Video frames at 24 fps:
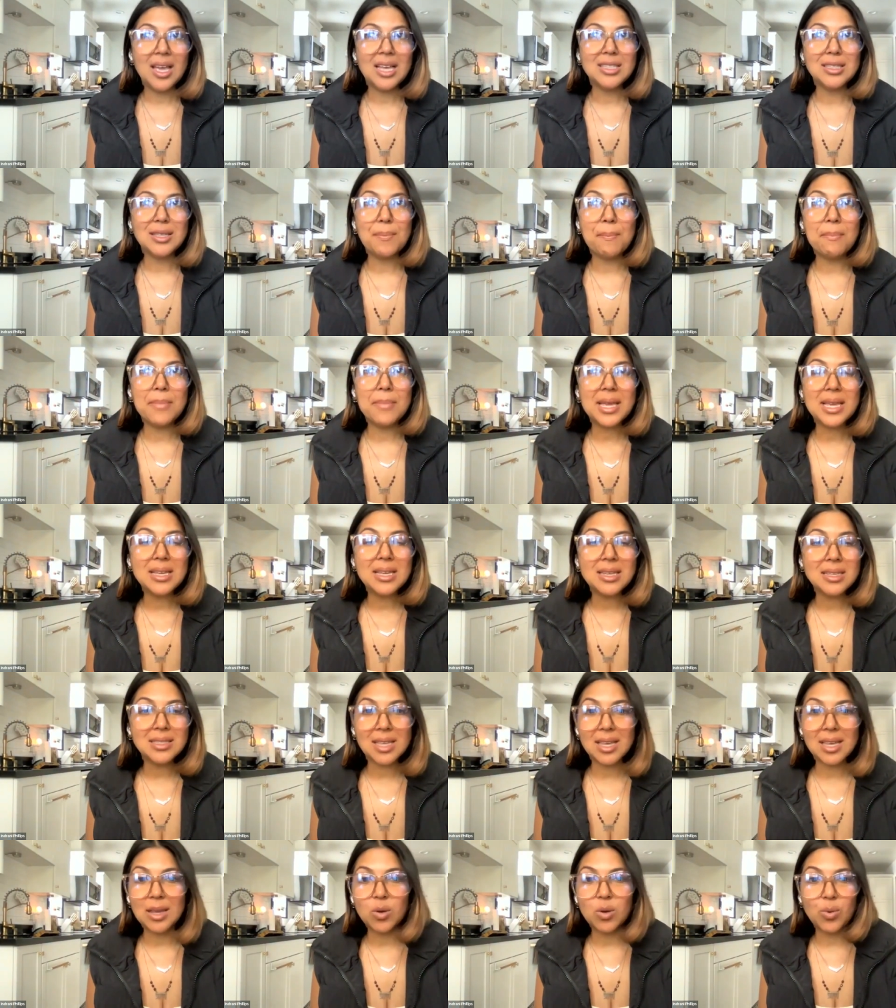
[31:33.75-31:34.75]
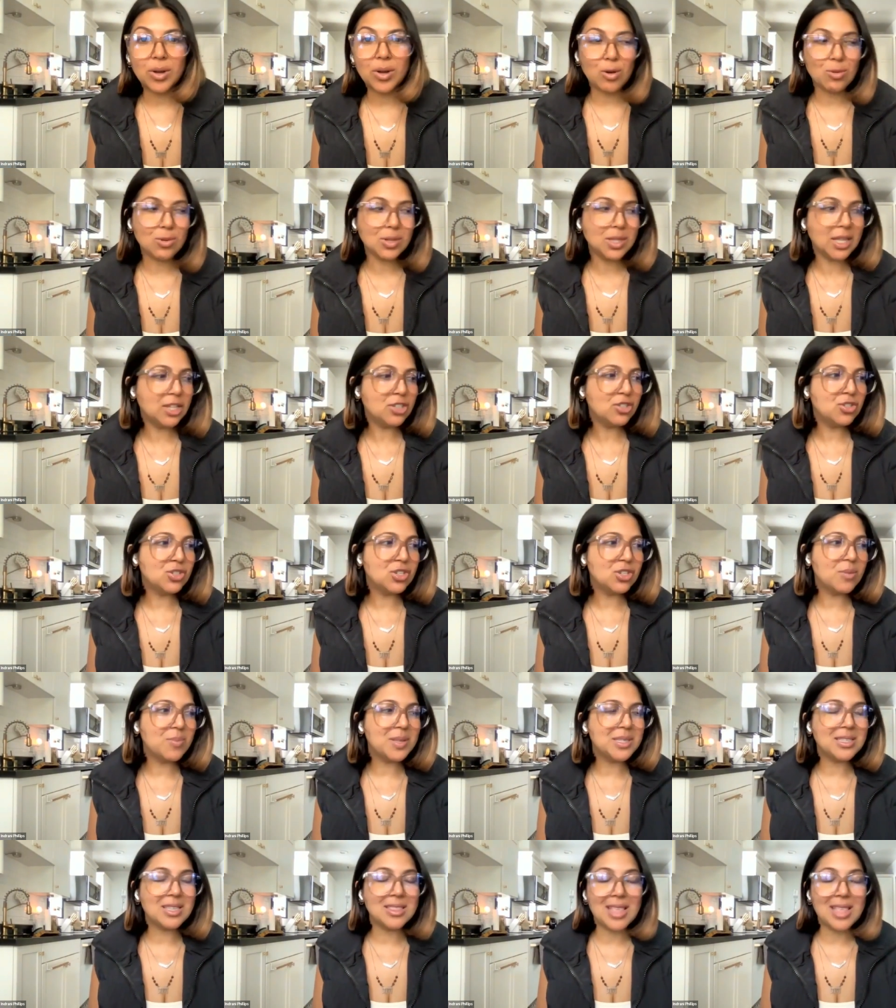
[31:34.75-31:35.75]
It's amazing when our
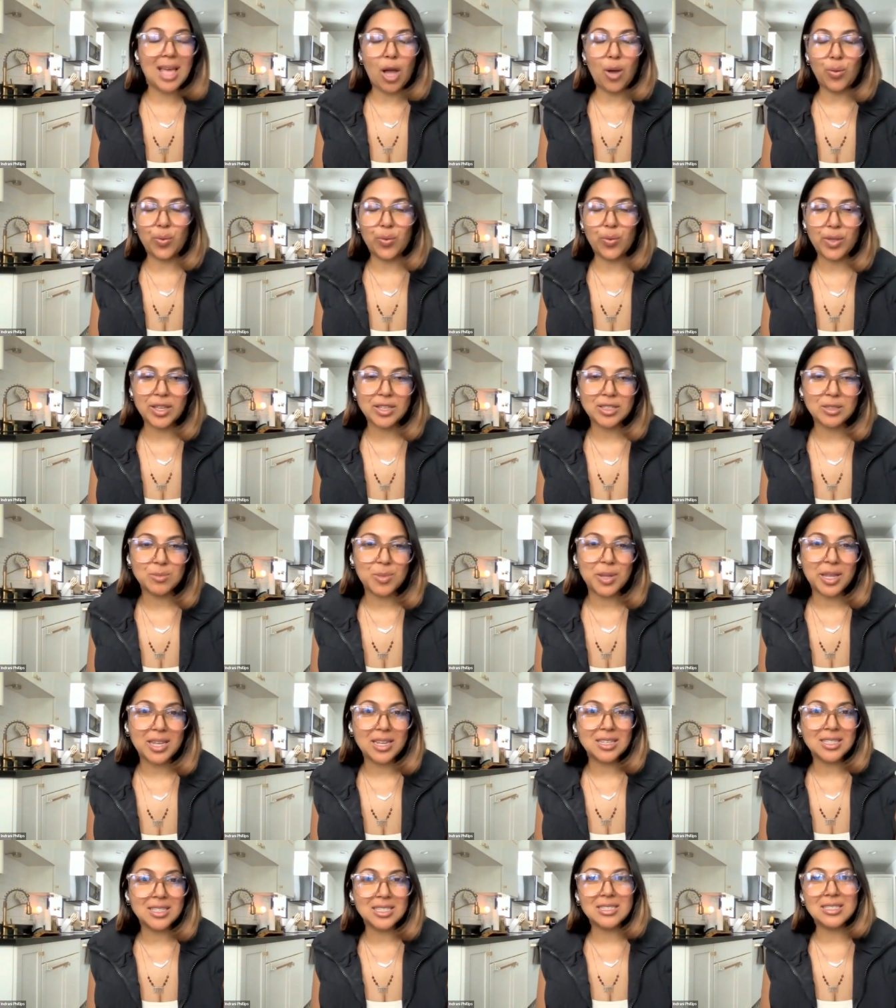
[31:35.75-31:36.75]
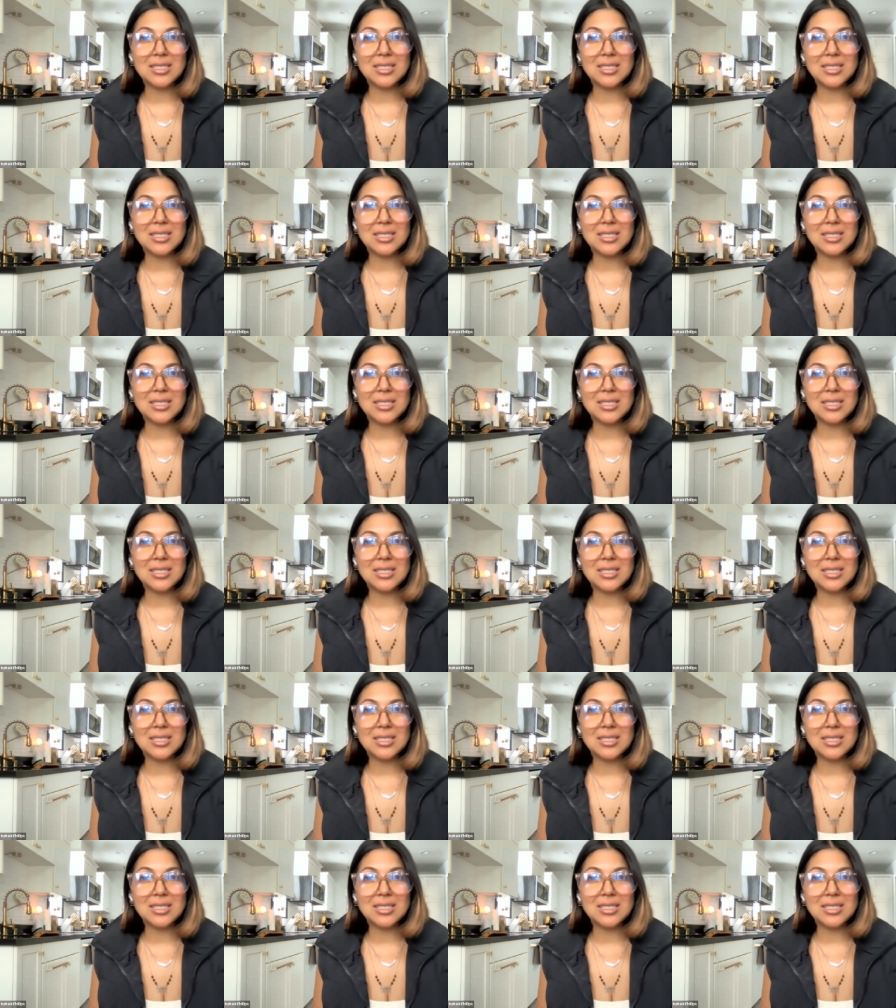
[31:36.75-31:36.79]
relationship is in the healthiest place.